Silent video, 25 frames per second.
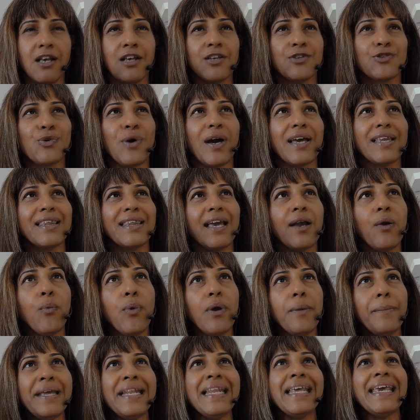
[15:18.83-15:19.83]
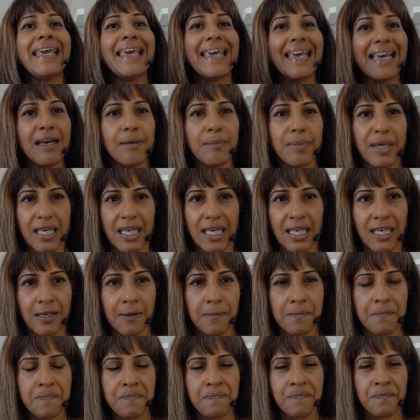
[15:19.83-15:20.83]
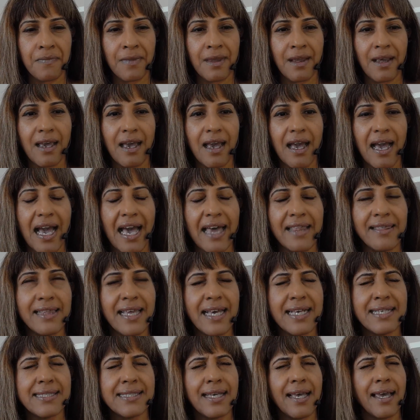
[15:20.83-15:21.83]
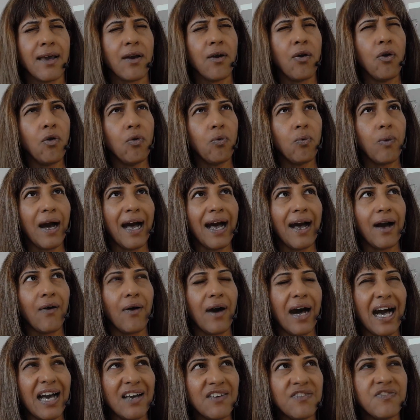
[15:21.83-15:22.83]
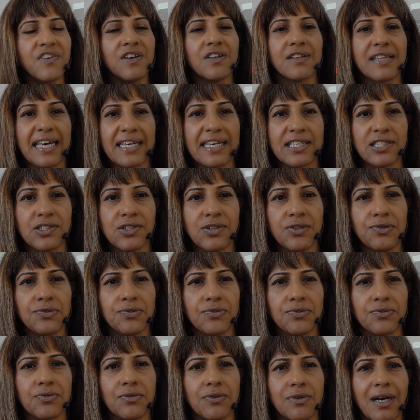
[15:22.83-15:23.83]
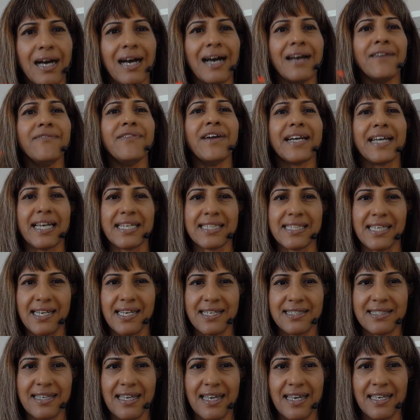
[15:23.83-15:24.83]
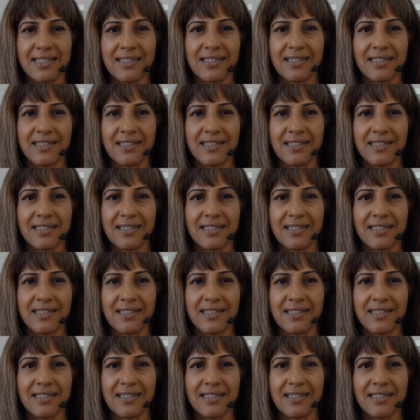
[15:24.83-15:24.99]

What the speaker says: So I think women hear me and they say, oh, wow, I feel that too. I recognize that.